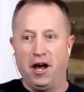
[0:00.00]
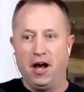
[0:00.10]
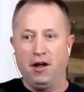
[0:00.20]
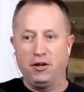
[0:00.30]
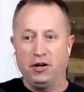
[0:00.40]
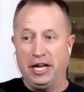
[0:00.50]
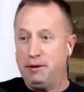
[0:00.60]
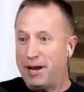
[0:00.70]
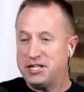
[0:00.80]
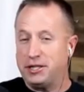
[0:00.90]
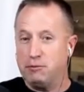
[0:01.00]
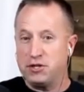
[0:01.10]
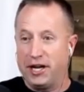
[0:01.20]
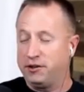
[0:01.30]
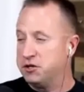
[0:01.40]
he basically was
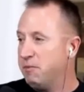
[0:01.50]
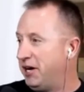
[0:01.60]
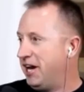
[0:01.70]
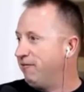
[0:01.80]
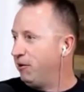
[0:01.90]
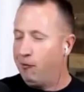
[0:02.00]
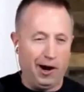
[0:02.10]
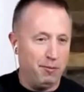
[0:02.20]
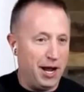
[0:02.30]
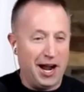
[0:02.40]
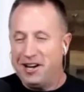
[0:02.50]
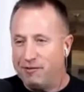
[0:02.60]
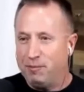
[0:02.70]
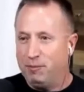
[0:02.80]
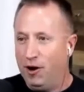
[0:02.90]
like, there's money everywhere, behind every
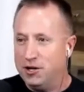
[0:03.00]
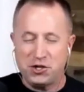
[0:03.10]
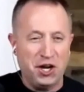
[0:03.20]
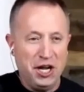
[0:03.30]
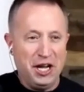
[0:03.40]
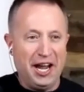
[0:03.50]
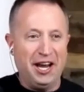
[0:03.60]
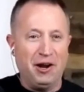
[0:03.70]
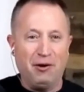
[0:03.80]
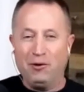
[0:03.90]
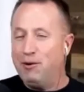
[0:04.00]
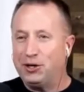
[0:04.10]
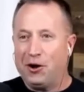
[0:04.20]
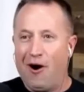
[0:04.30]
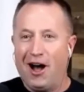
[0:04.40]
bush. And we would
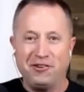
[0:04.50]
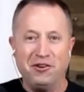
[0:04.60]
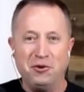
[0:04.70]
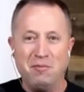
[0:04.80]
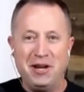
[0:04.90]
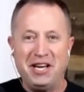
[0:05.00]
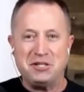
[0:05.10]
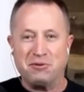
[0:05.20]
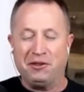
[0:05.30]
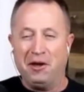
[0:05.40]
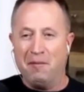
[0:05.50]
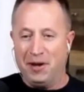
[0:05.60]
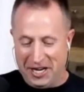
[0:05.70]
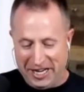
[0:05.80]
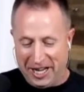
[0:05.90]
go out and do meetings with him, and
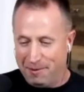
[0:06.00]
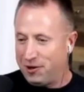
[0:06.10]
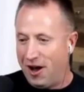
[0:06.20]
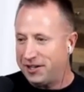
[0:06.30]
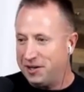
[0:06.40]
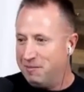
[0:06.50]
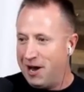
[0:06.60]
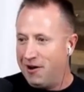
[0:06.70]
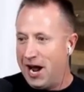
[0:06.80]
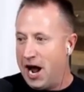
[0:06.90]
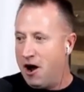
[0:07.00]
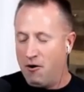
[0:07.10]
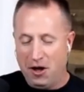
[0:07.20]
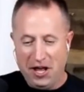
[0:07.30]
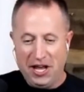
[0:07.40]
he kept talking about how,
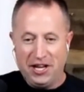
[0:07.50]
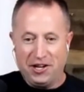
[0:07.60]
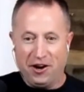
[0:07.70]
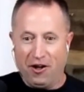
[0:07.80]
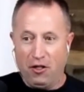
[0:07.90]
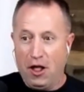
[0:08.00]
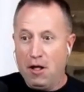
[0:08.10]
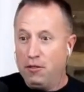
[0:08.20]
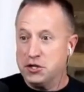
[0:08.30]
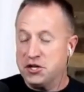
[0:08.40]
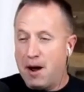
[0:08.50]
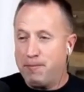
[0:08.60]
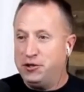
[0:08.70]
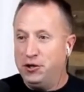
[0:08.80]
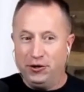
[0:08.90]
there's an
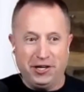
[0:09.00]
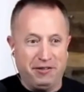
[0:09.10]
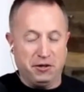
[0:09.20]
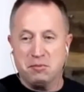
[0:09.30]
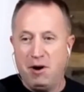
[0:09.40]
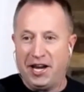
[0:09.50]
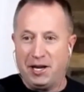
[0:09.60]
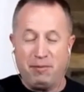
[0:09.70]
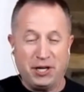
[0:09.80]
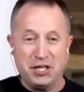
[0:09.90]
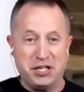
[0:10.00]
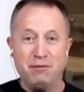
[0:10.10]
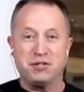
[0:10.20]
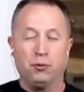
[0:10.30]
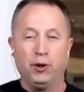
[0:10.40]
opportunity, there's money, because he was
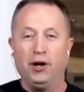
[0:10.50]
a real